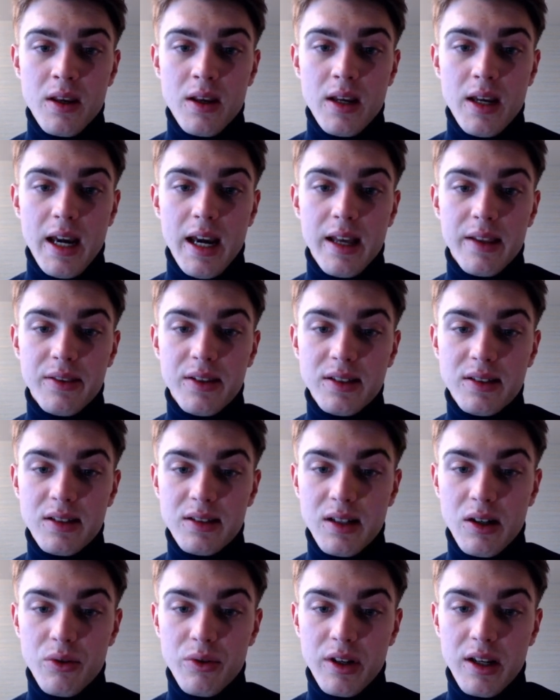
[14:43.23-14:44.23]
And this is
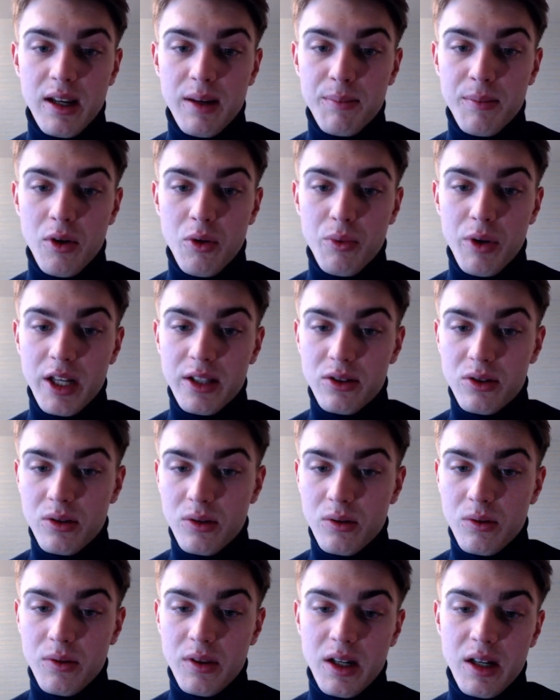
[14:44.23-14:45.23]
how the game went.
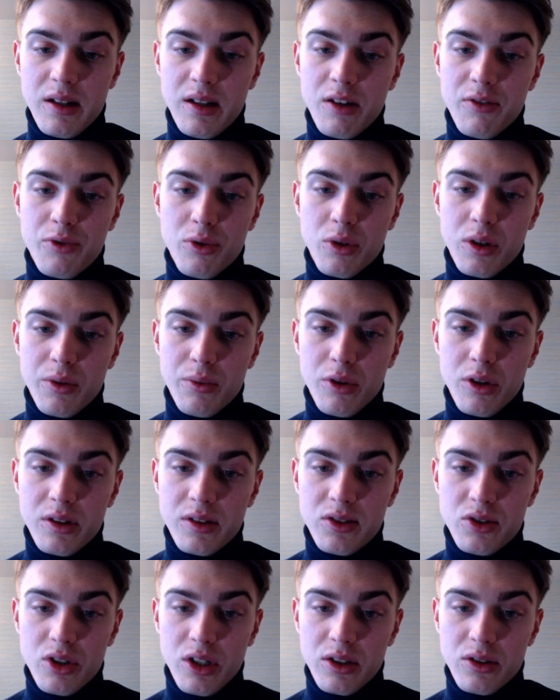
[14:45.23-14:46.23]
So the idea of Rook e1
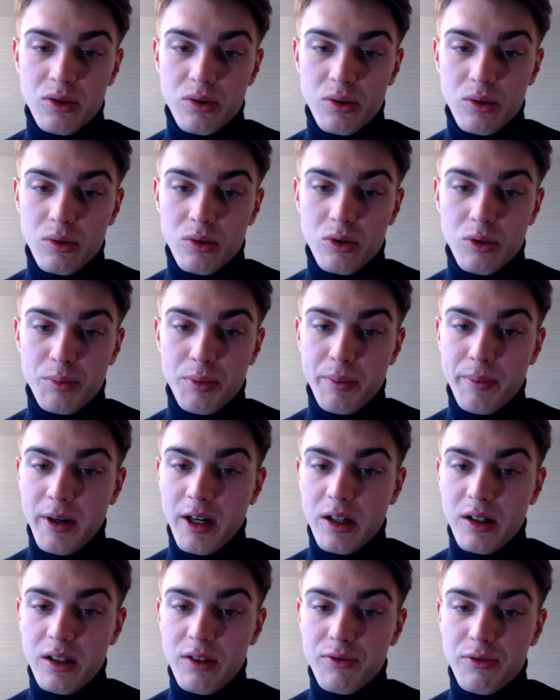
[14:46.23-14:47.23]
is just to
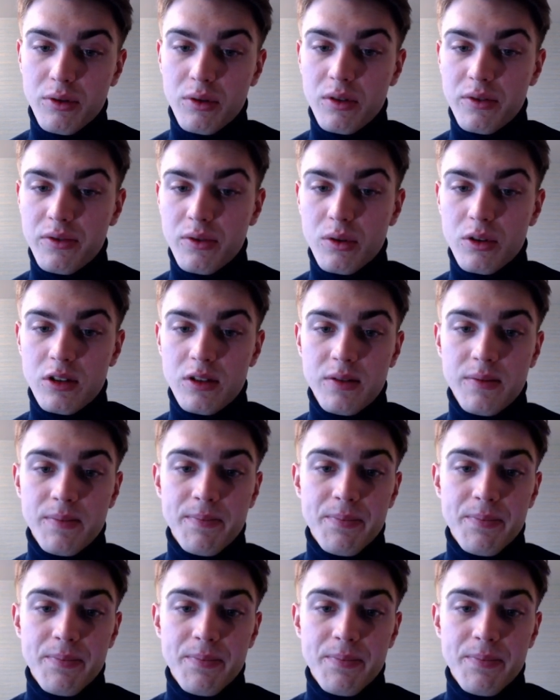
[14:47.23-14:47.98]
prepare e4, of course.